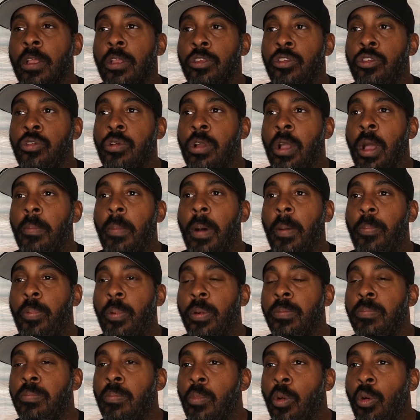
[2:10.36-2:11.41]
You come up
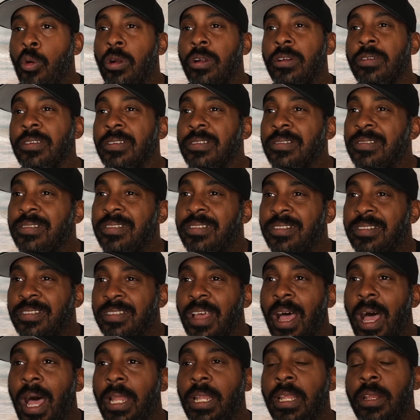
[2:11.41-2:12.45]
with more
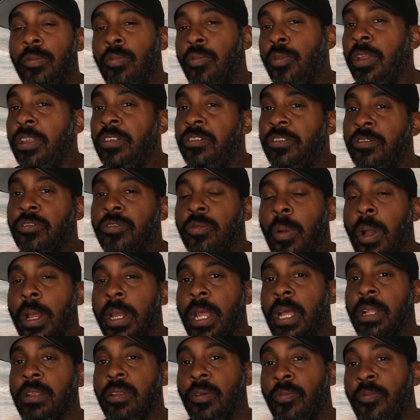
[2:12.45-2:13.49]
solid reasons why
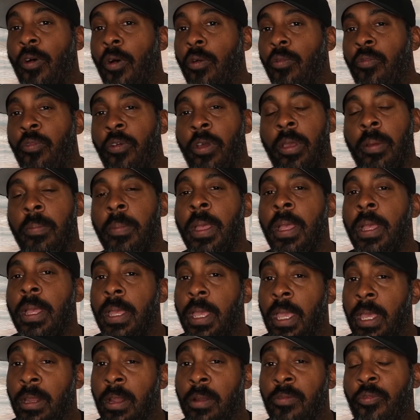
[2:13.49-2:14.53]
not to vote for him,
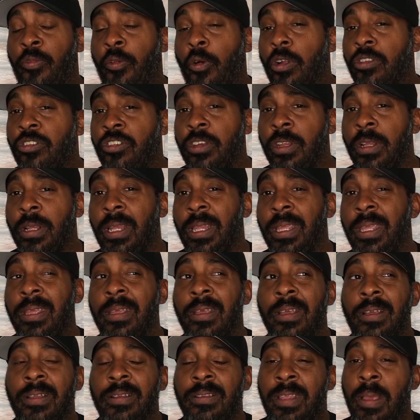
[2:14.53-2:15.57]
and unfortunately,
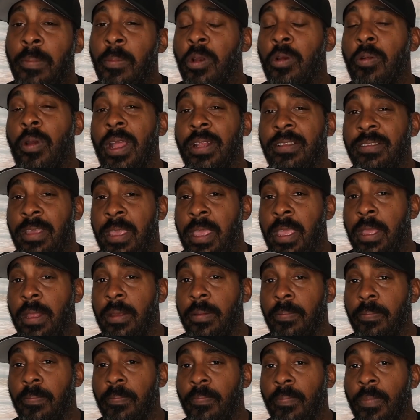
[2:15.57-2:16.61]
Democrats can't.
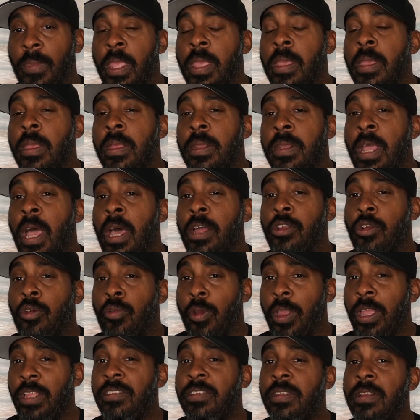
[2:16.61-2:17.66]
Now, the
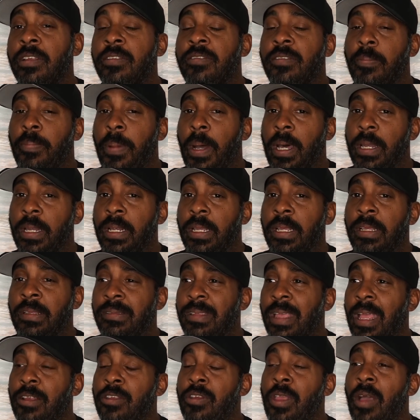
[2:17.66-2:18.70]
craziness about it is
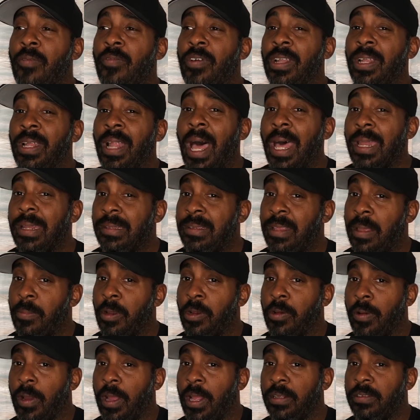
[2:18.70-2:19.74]
that you have a lot of
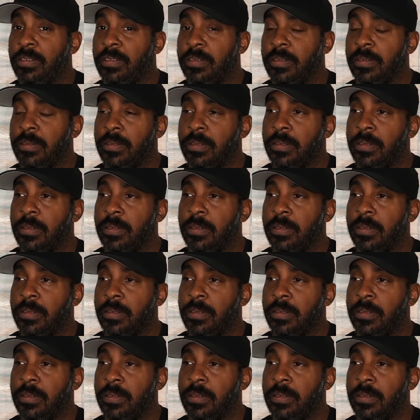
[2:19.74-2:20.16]
Democrats